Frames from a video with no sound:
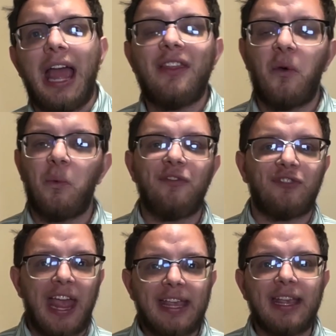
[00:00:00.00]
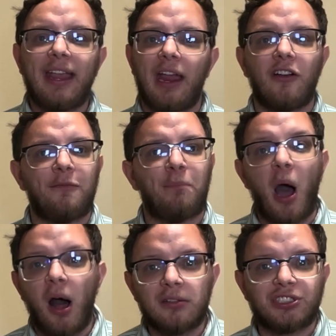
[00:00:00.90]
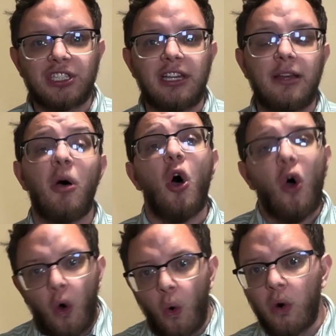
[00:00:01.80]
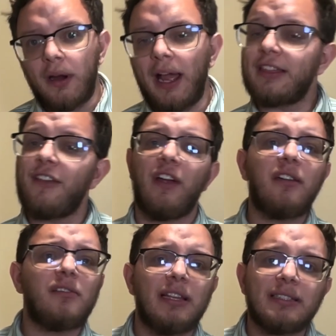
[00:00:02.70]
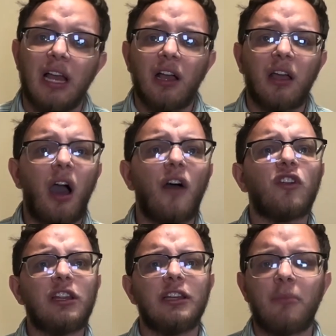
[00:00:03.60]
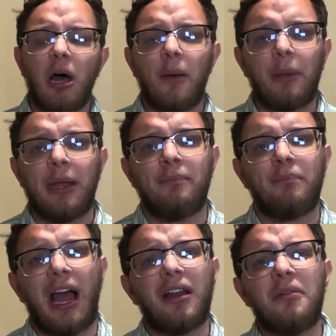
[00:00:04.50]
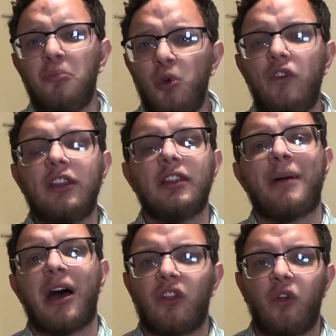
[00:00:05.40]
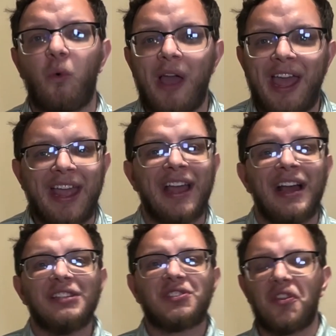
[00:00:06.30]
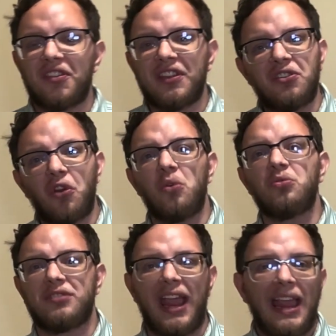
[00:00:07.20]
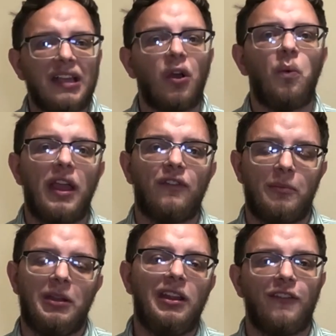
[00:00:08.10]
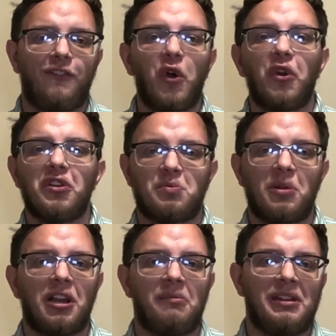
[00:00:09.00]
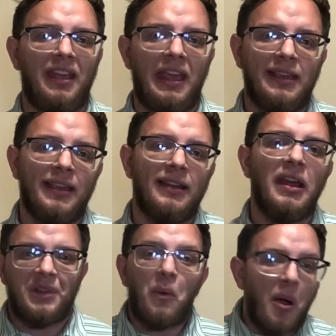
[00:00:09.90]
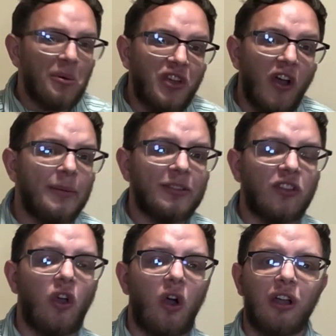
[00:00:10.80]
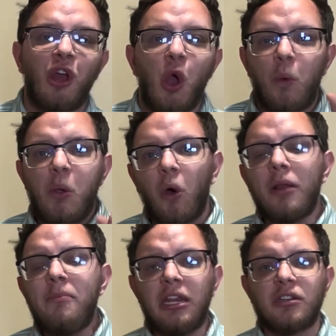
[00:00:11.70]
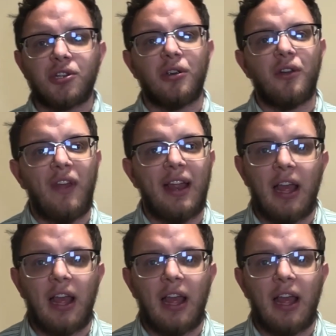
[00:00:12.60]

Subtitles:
and that we've taken care of polishing them, or at the very least covering them up and kind of moving them out of the way so that they don't take away from any of the photos we're going to be taking. Now, while we're talking about the yard, we want to make sure that